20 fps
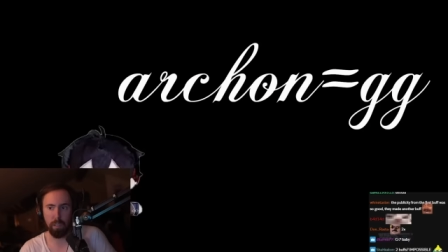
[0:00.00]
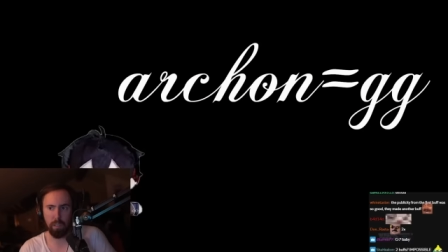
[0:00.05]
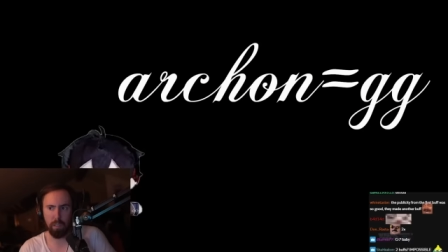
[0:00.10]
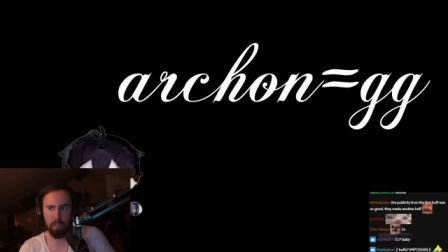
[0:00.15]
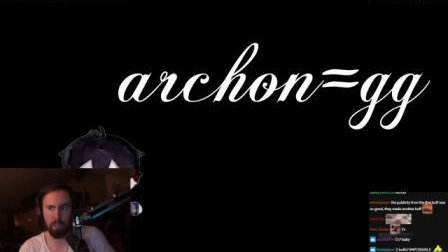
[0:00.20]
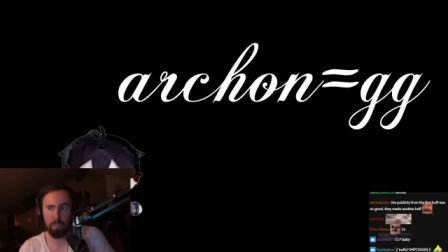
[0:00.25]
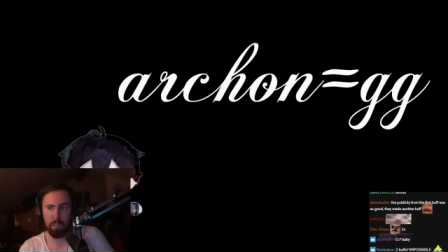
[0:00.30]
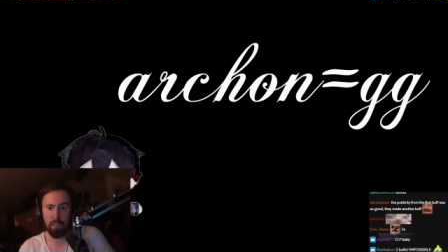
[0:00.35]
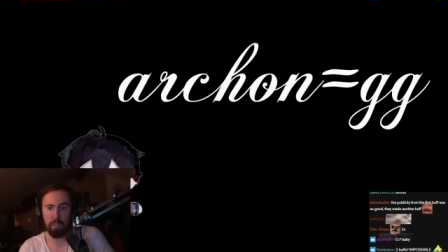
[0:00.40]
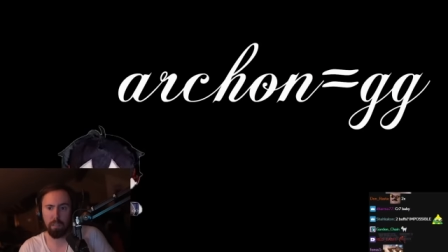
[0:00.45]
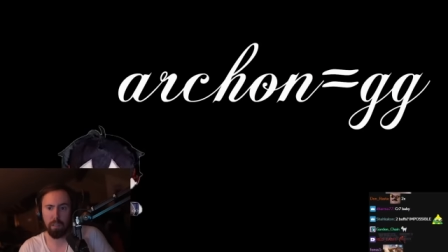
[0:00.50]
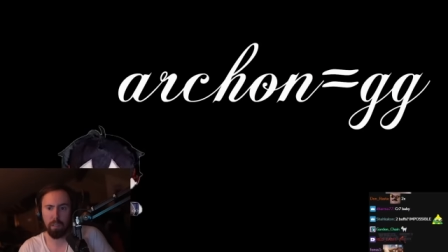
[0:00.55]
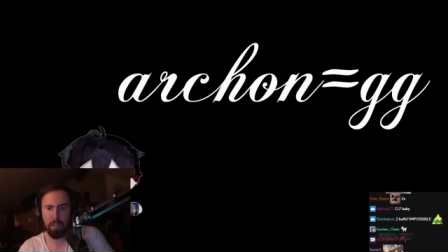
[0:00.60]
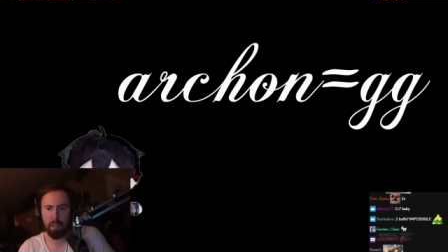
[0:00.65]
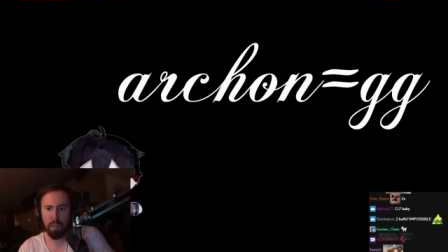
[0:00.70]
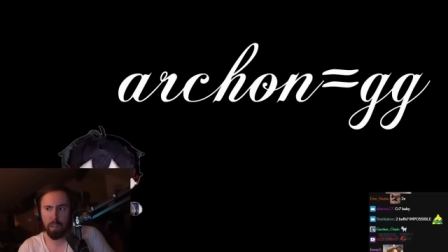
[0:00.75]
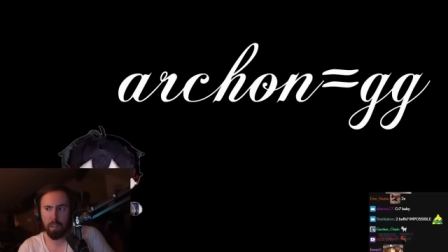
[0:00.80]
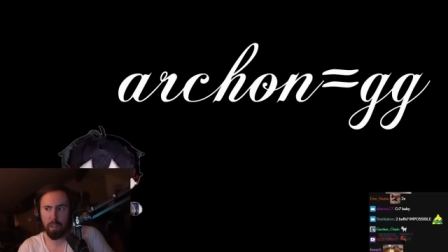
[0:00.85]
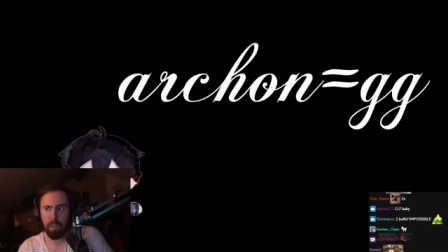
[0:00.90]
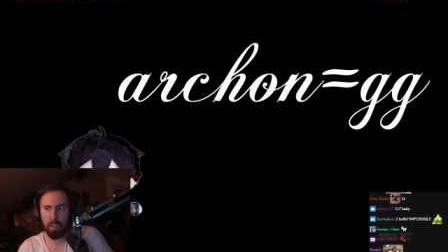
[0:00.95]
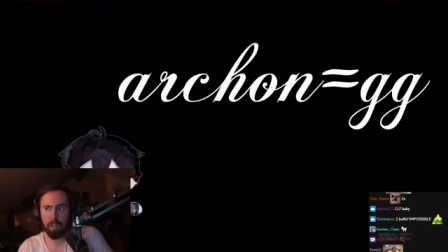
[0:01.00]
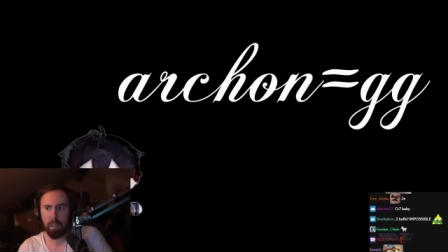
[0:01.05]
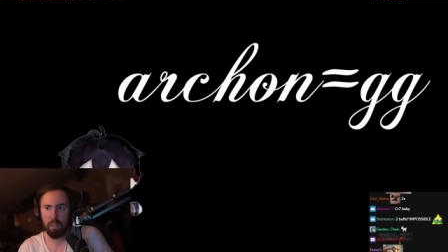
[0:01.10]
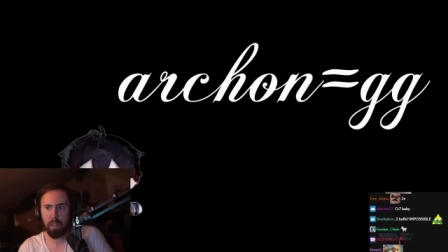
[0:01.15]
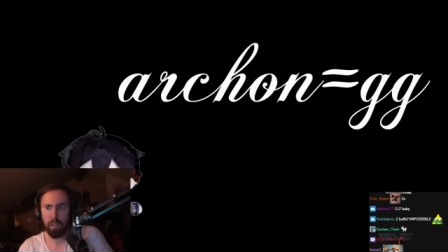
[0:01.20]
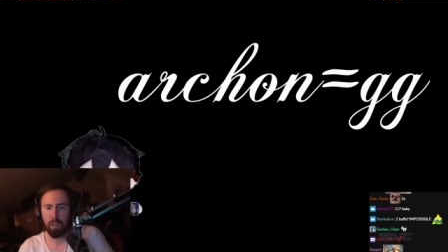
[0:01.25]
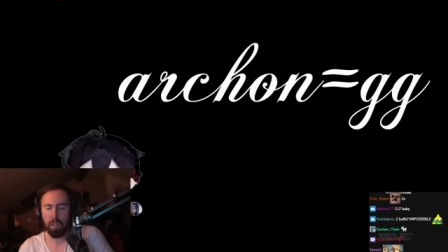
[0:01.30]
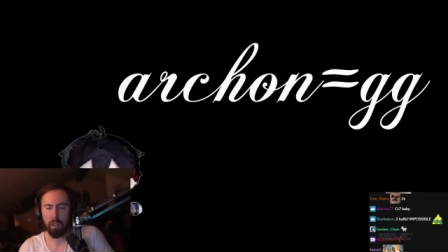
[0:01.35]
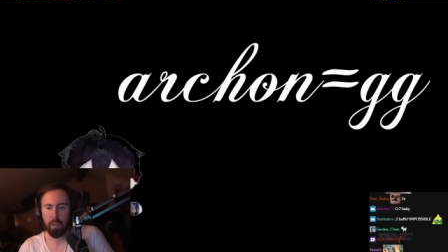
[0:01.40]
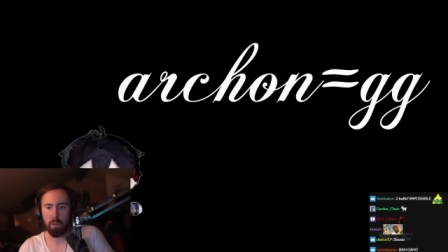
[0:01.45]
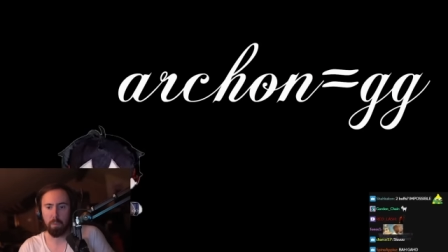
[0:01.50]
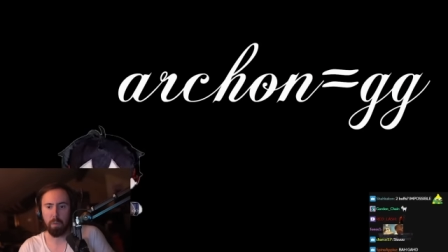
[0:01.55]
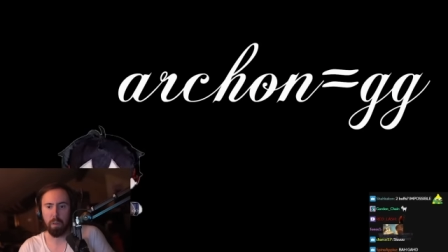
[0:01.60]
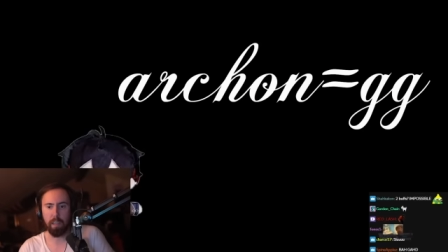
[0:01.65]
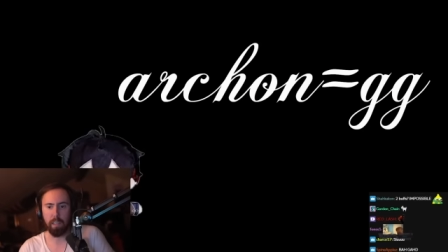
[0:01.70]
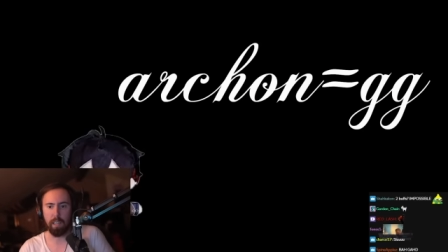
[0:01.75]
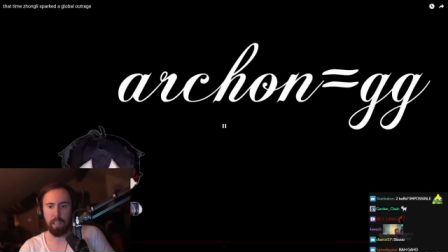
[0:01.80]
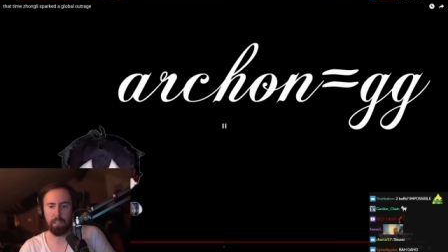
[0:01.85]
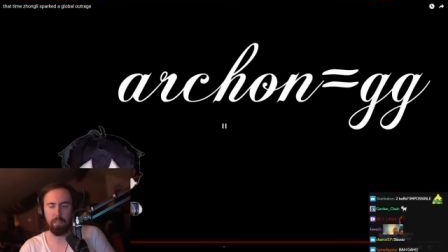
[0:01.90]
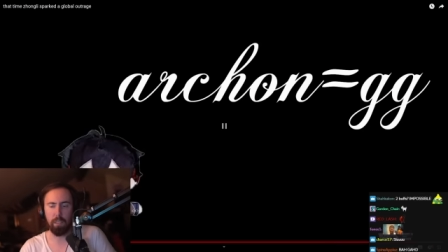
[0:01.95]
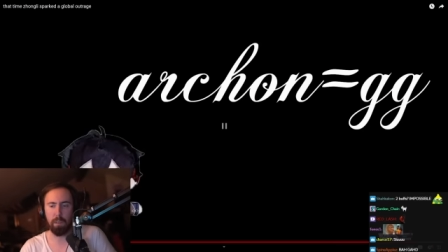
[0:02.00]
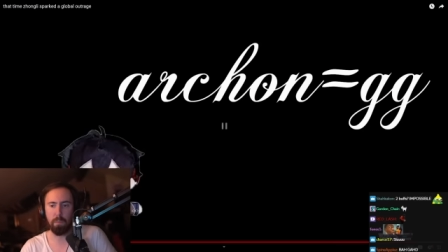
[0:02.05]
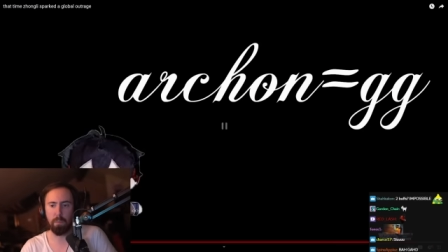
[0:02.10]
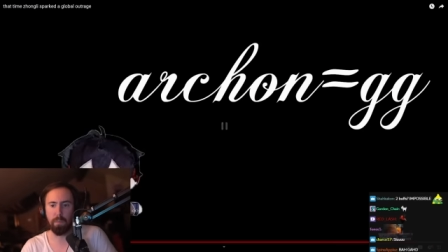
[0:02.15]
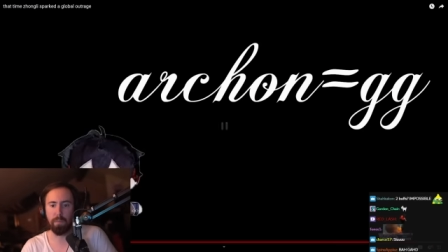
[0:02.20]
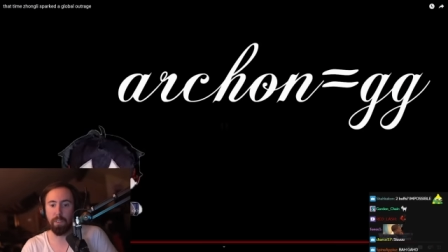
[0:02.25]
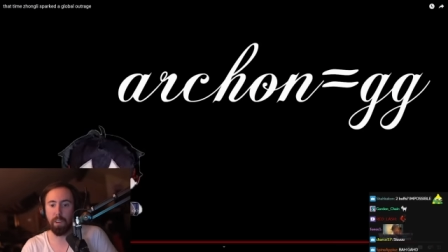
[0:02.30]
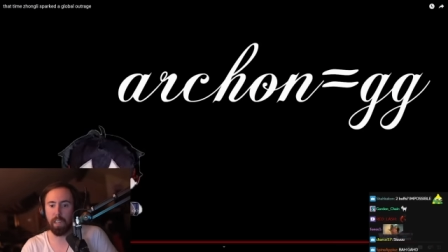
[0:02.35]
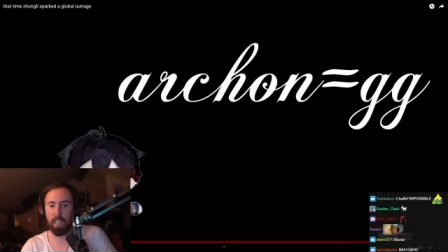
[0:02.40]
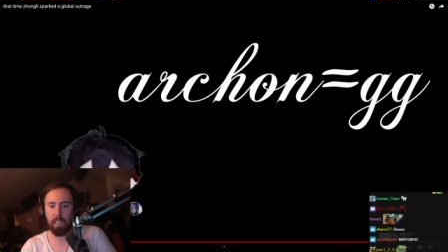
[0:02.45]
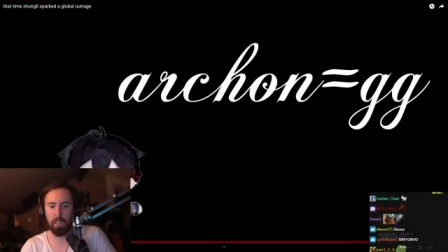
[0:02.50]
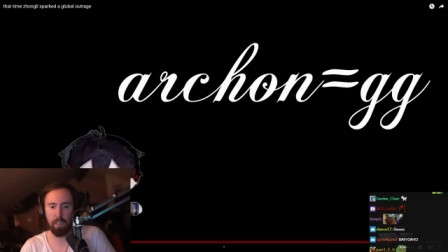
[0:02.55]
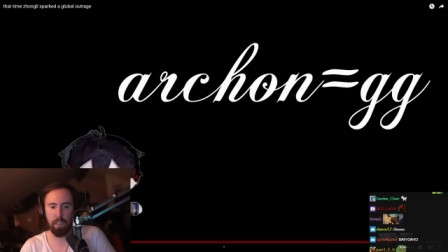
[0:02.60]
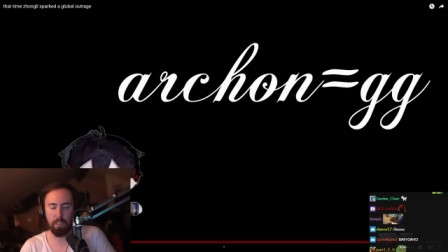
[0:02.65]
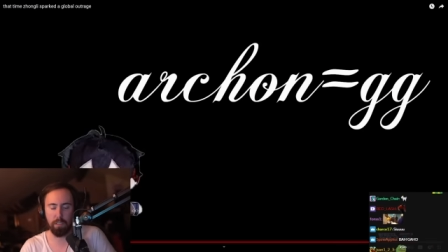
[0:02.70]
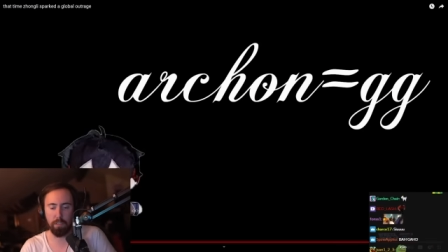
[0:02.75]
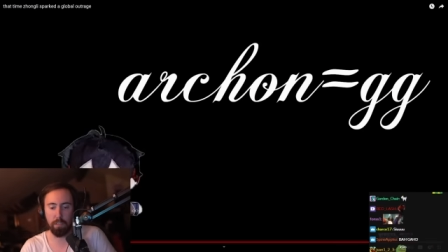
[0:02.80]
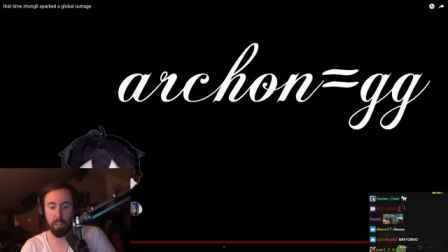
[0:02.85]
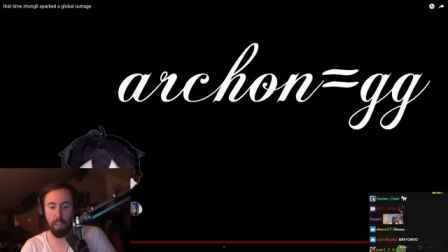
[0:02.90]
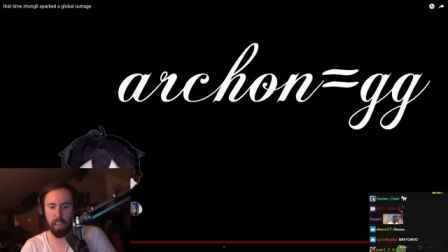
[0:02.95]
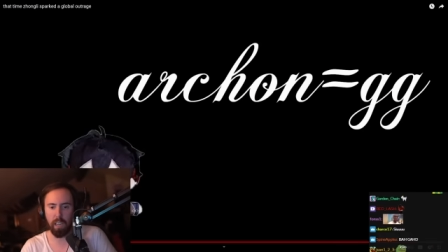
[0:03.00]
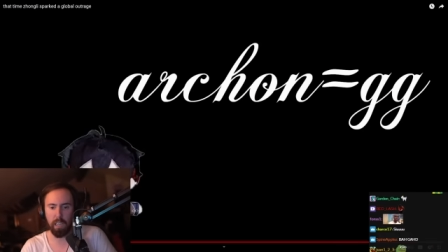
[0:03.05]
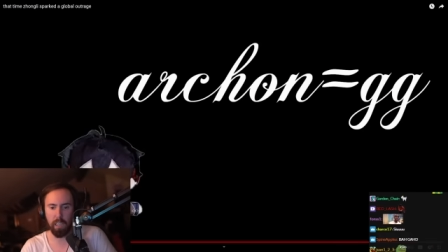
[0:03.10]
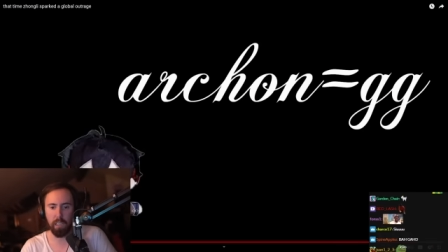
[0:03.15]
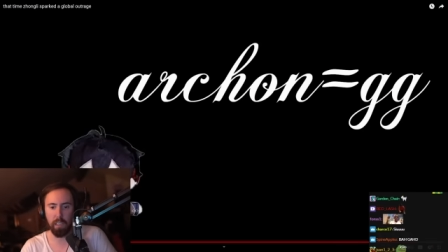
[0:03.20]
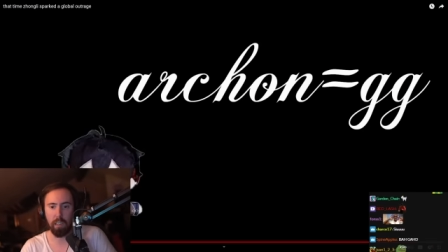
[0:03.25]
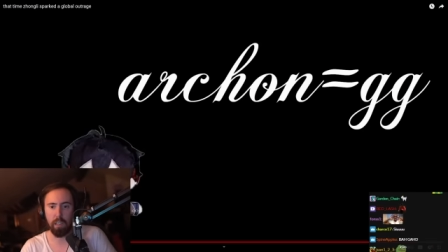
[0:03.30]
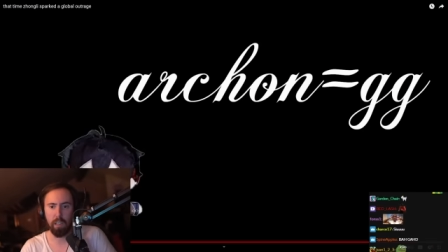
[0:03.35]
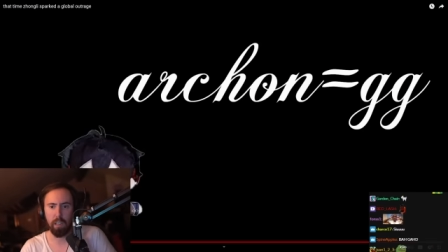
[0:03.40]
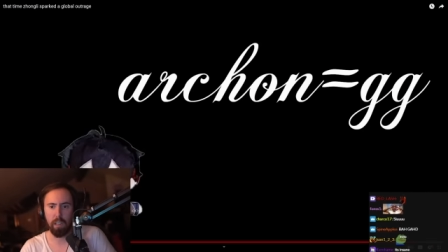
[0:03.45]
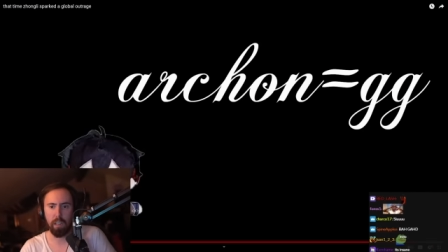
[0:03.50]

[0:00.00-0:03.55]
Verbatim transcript: good. Archon equals G. Wait, that seems fucking insane.